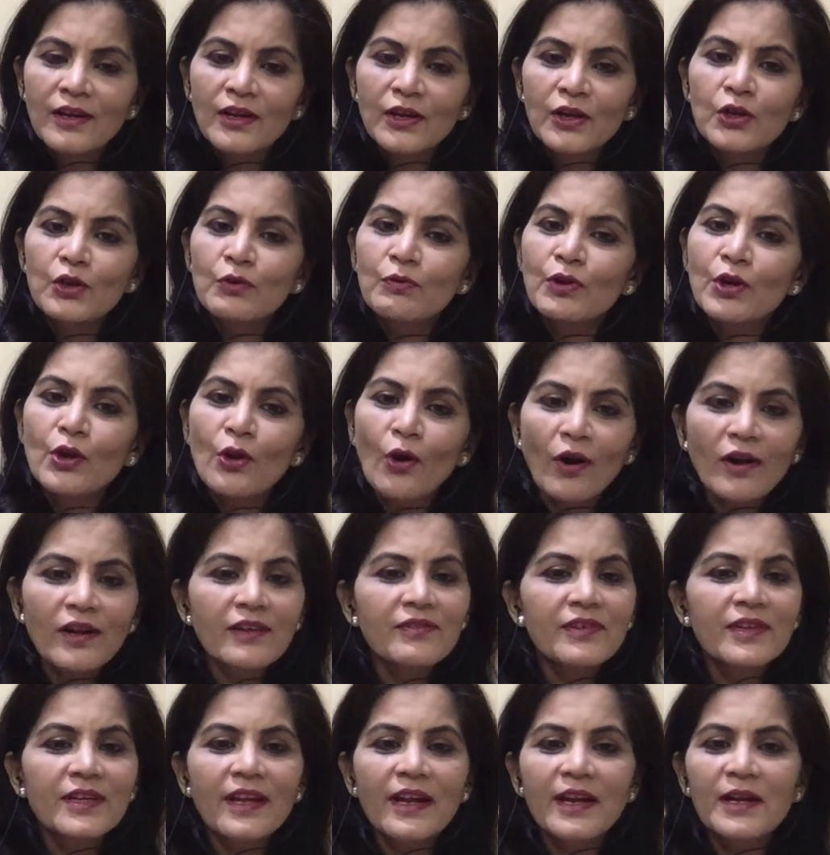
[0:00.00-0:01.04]
you will not
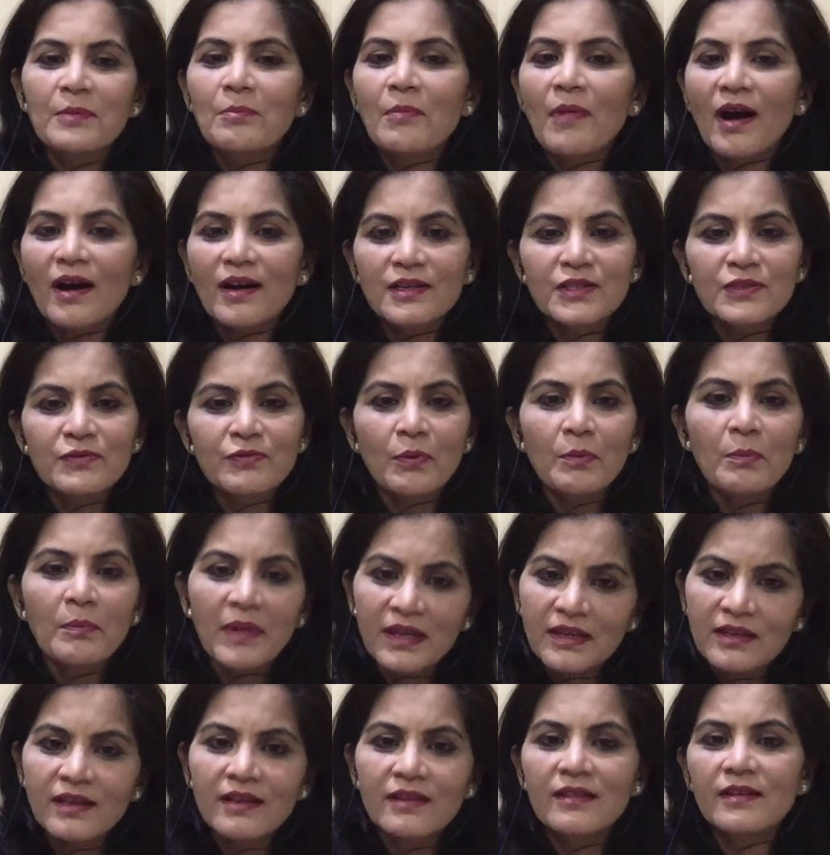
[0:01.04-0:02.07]
even get marks for
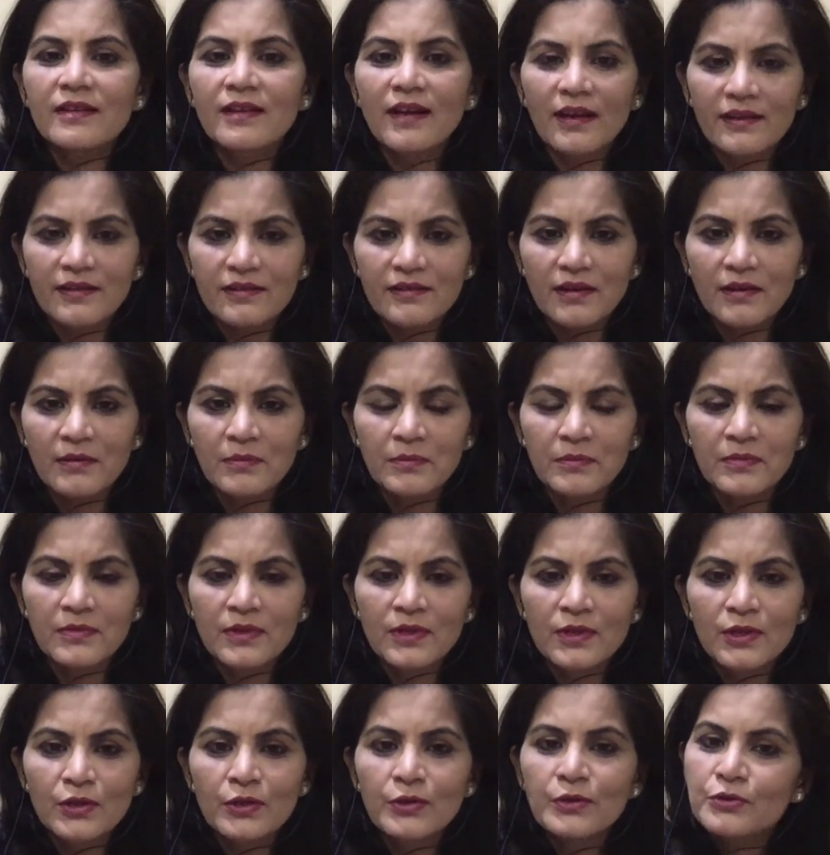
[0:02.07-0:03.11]
making the diagram.
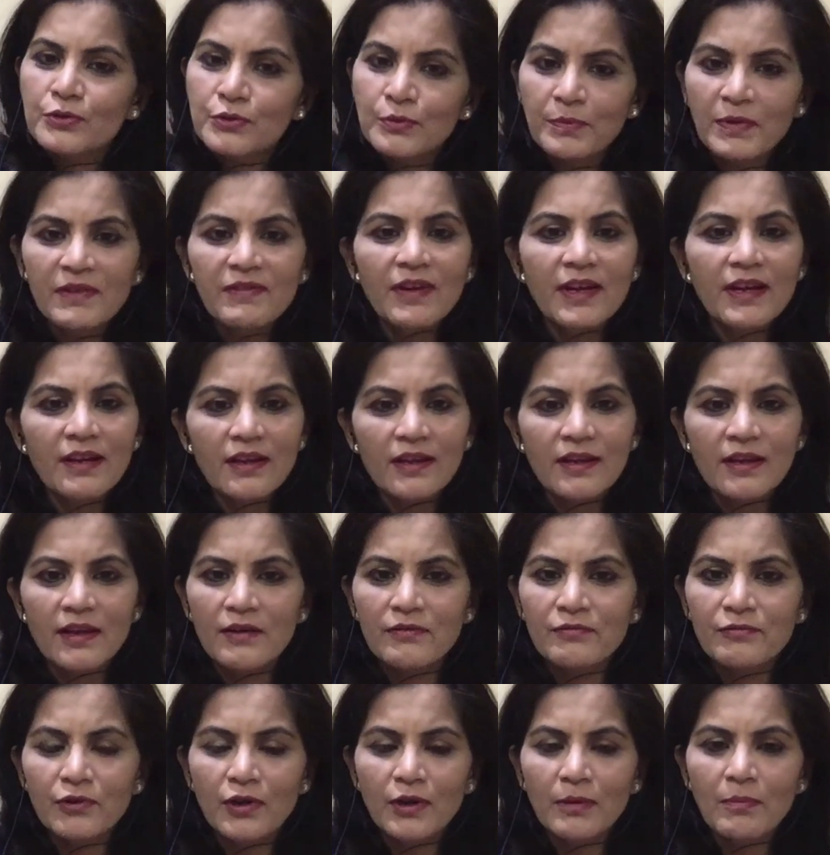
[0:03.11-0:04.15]
So be very
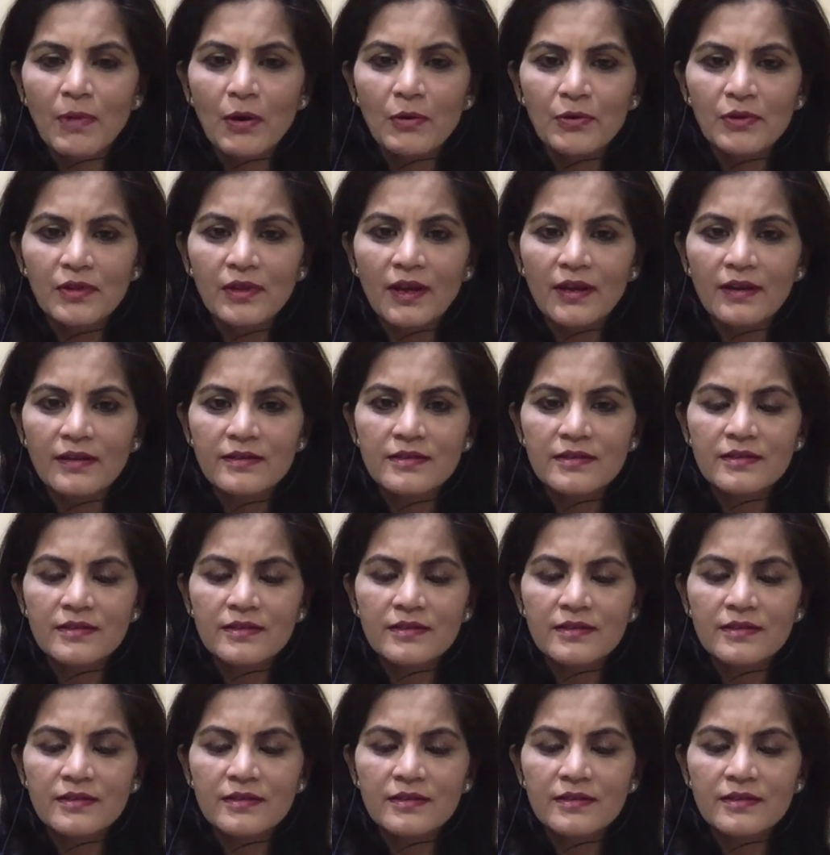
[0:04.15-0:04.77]
careful about that.